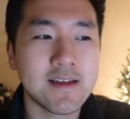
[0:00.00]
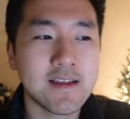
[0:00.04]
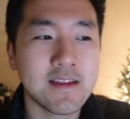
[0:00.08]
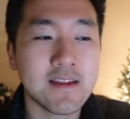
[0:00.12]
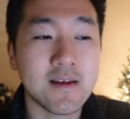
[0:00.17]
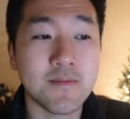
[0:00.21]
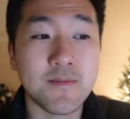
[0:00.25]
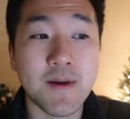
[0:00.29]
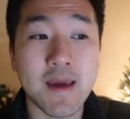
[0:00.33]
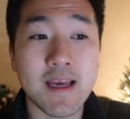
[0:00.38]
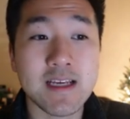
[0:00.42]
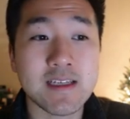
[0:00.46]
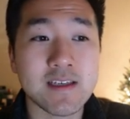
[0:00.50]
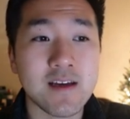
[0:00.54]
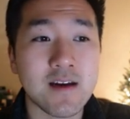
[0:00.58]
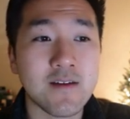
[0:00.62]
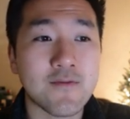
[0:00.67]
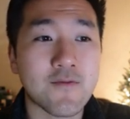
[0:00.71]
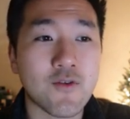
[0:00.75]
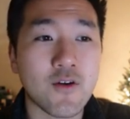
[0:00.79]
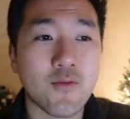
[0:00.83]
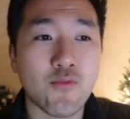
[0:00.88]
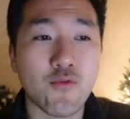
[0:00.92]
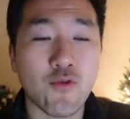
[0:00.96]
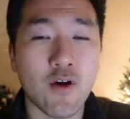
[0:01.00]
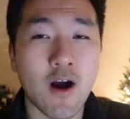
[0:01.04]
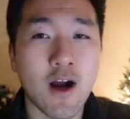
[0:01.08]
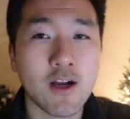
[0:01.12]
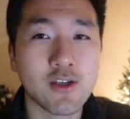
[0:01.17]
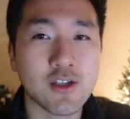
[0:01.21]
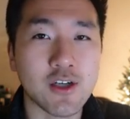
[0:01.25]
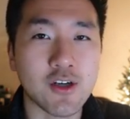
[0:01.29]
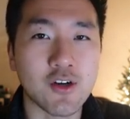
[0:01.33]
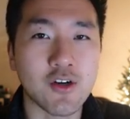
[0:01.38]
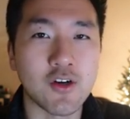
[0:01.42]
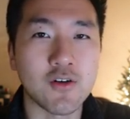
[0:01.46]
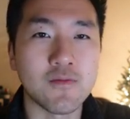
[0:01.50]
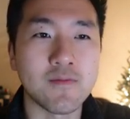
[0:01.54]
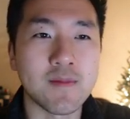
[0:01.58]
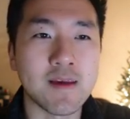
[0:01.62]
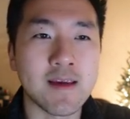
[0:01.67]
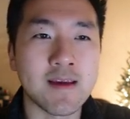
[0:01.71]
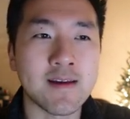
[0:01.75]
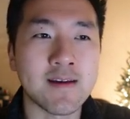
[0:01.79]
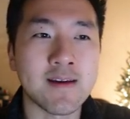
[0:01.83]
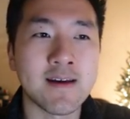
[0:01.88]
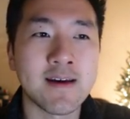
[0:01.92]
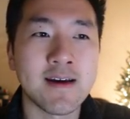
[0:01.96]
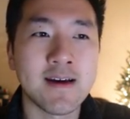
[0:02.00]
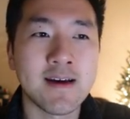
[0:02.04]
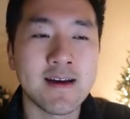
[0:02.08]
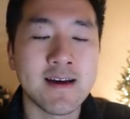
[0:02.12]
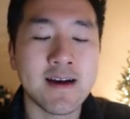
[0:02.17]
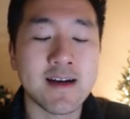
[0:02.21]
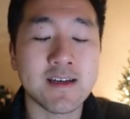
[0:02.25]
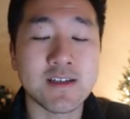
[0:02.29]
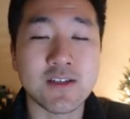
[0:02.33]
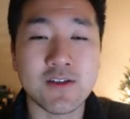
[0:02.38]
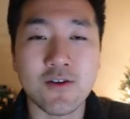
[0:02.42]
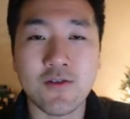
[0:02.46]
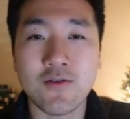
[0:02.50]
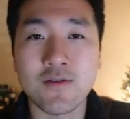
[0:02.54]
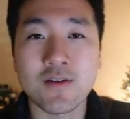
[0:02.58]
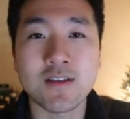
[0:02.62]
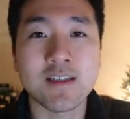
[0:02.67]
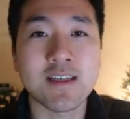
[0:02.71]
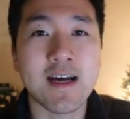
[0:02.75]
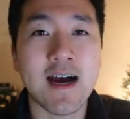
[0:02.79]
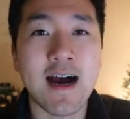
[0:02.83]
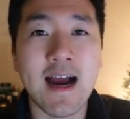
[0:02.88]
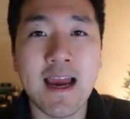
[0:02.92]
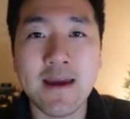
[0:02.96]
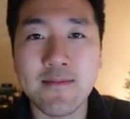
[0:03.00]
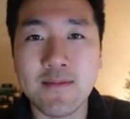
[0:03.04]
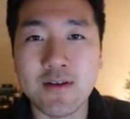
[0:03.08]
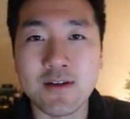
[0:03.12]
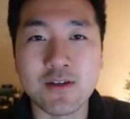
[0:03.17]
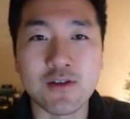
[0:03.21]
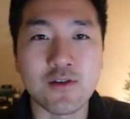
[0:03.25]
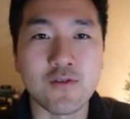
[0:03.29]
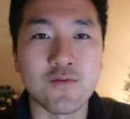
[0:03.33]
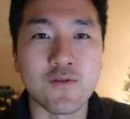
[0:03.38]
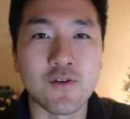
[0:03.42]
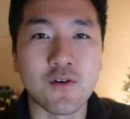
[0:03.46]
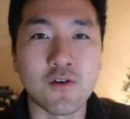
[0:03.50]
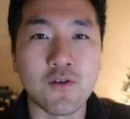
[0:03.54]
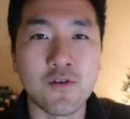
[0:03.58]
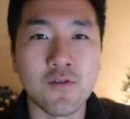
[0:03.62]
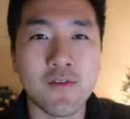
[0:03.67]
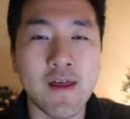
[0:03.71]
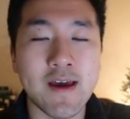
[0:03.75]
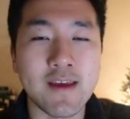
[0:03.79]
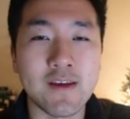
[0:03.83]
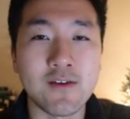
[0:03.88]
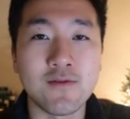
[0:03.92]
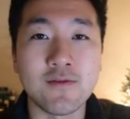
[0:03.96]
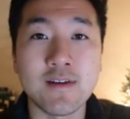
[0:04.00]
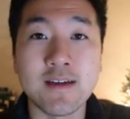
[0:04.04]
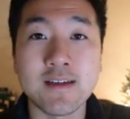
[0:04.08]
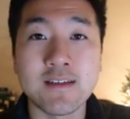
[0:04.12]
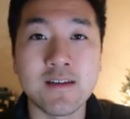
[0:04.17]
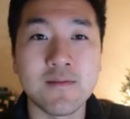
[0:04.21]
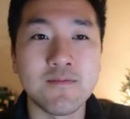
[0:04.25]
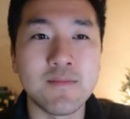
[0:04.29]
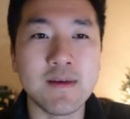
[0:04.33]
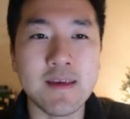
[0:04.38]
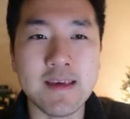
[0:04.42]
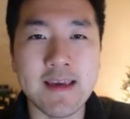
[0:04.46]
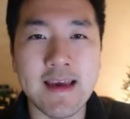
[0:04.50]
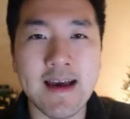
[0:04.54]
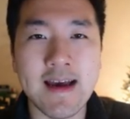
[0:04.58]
The baseline for a project could mean a certain time interval that you need to be